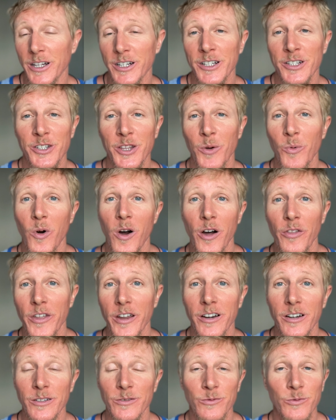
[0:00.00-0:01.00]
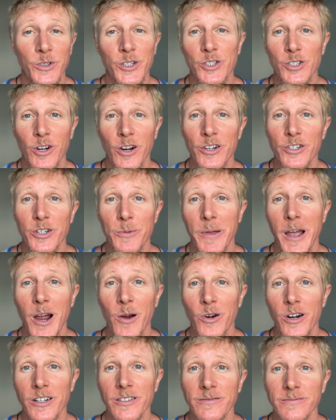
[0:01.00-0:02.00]
it into the wall there and recharge your
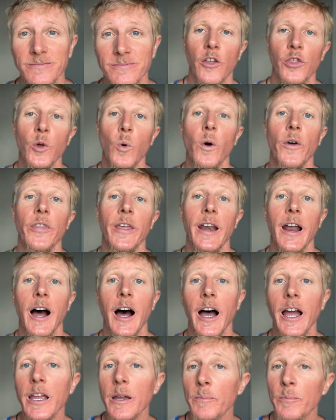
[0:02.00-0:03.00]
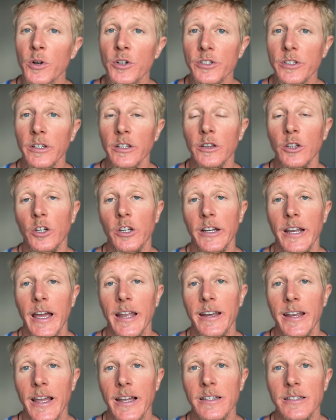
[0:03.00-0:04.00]
power. The one that I am personally looking
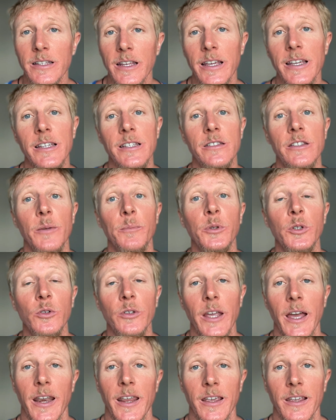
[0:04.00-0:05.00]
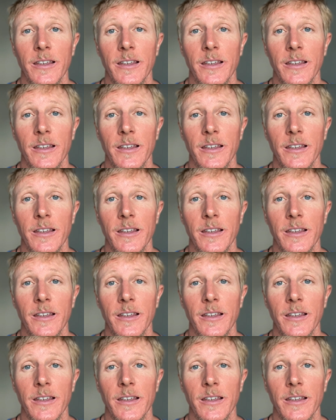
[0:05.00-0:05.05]
at next is the Blue Yeti.